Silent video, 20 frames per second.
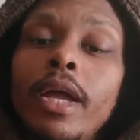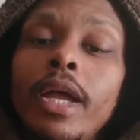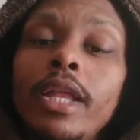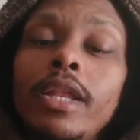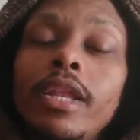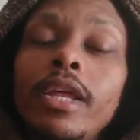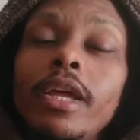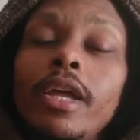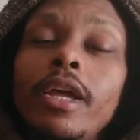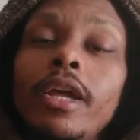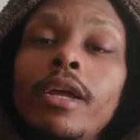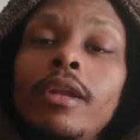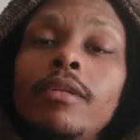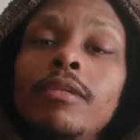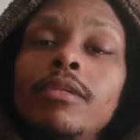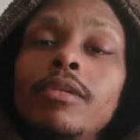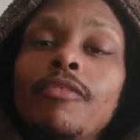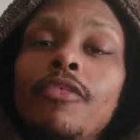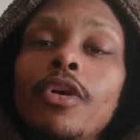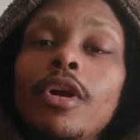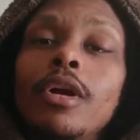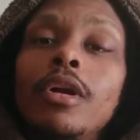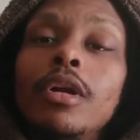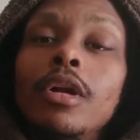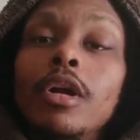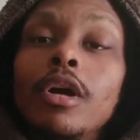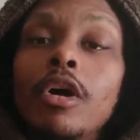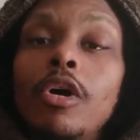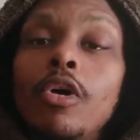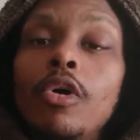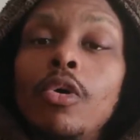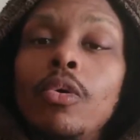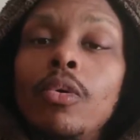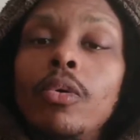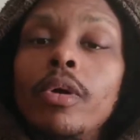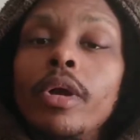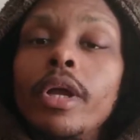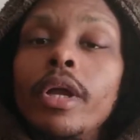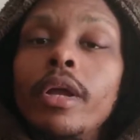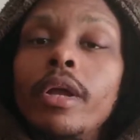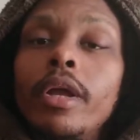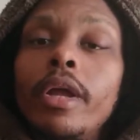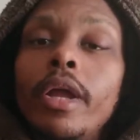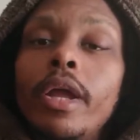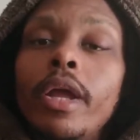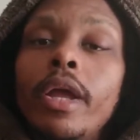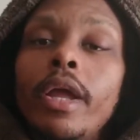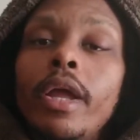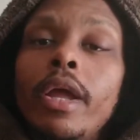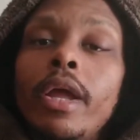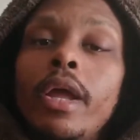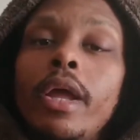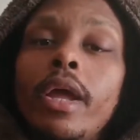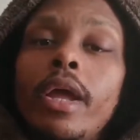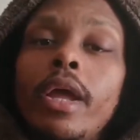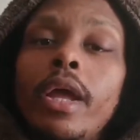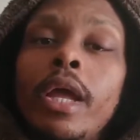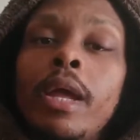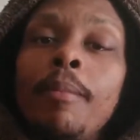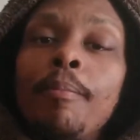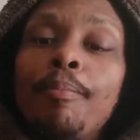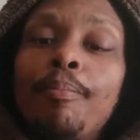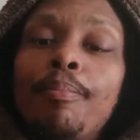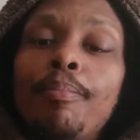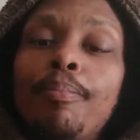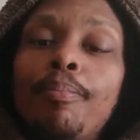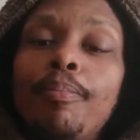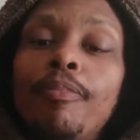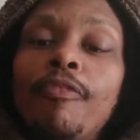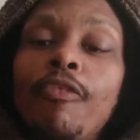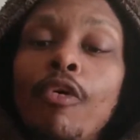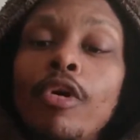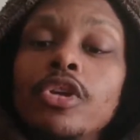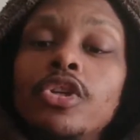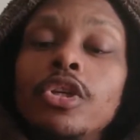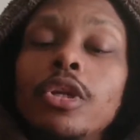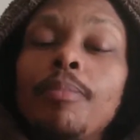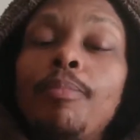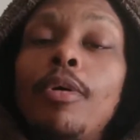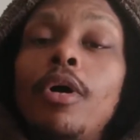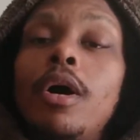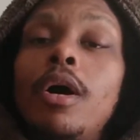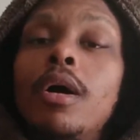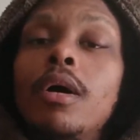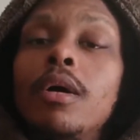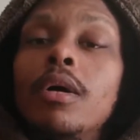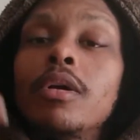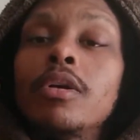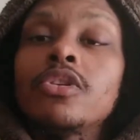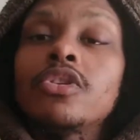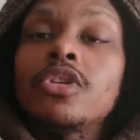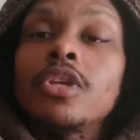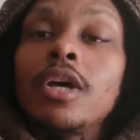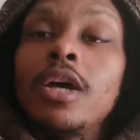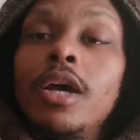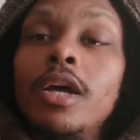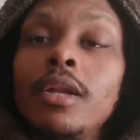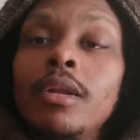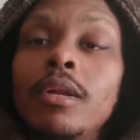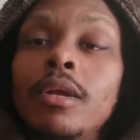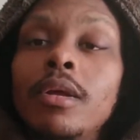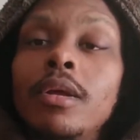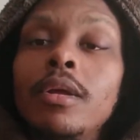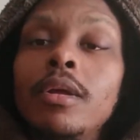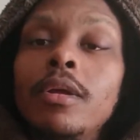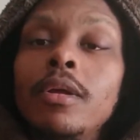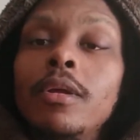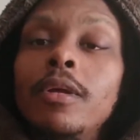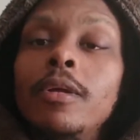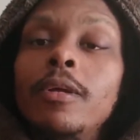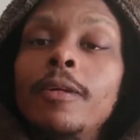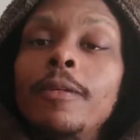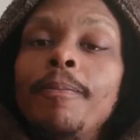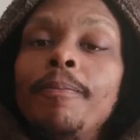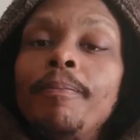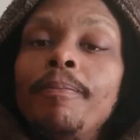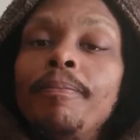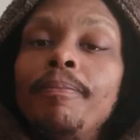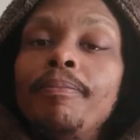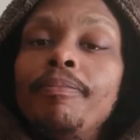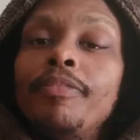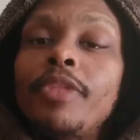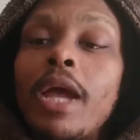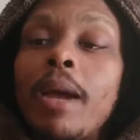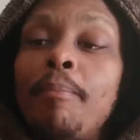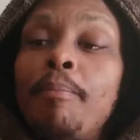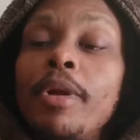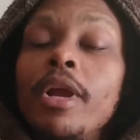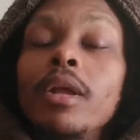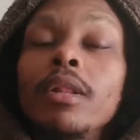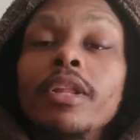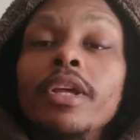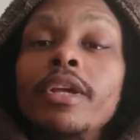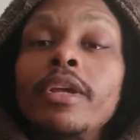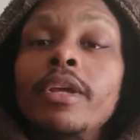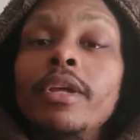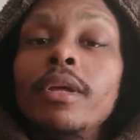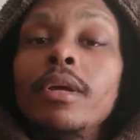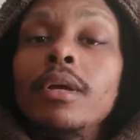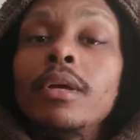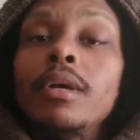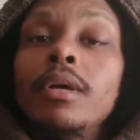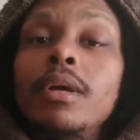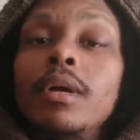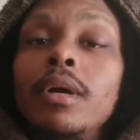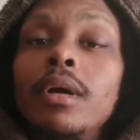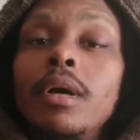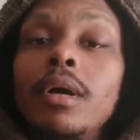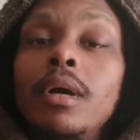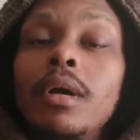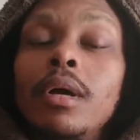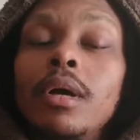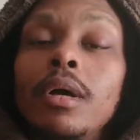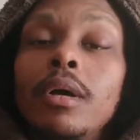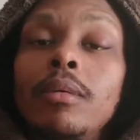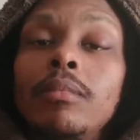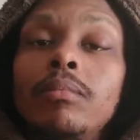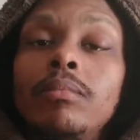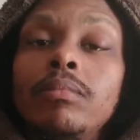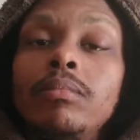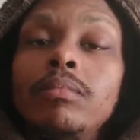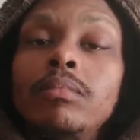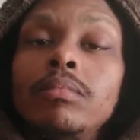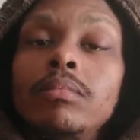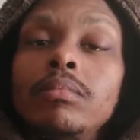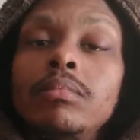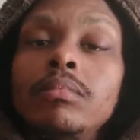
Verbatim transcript: and then for her to go and force it upon her son that barely um